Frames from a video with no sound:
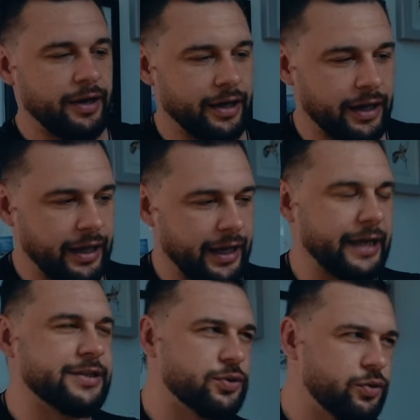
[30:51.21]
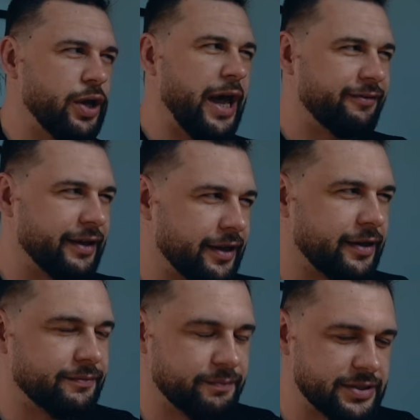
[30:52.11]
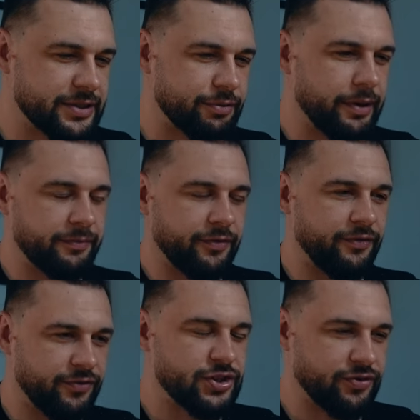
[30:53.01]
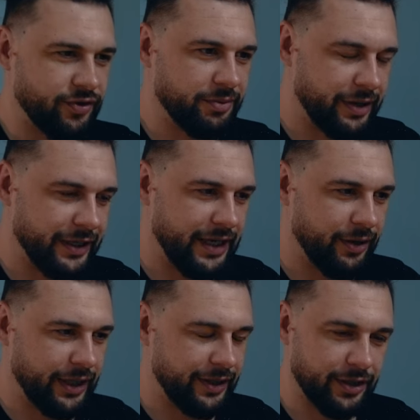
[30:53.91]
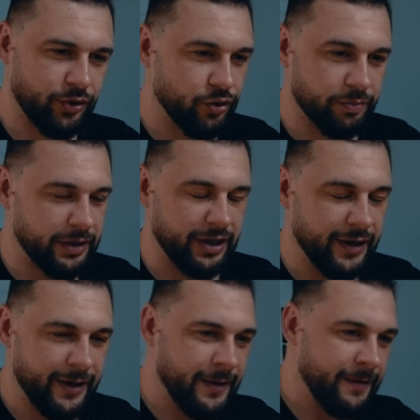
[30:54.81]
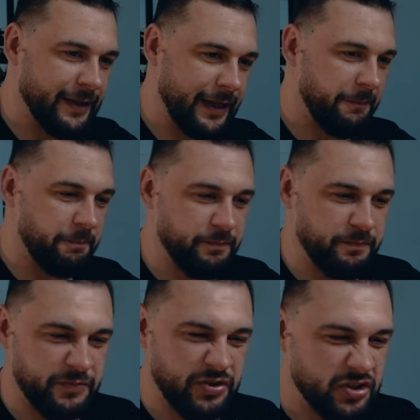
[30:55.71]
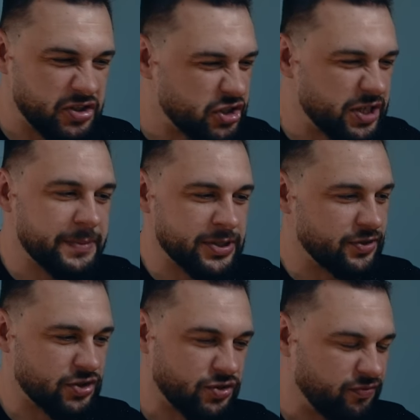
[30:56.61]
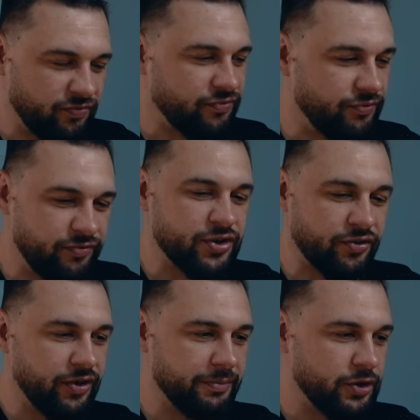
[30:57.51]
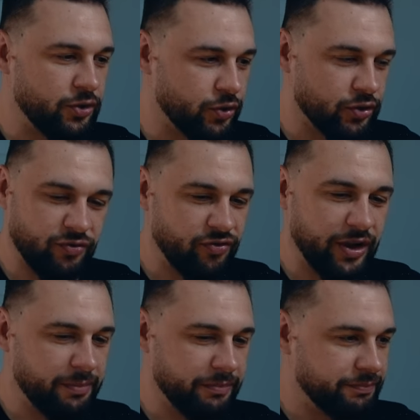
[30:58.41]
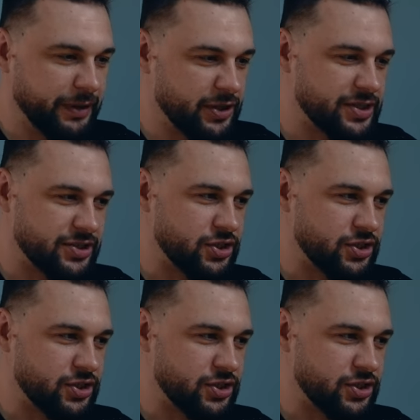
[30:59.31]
Uh, I do have like a script for a feature film right now, like that could be like the cheapest feature film that you could film because it's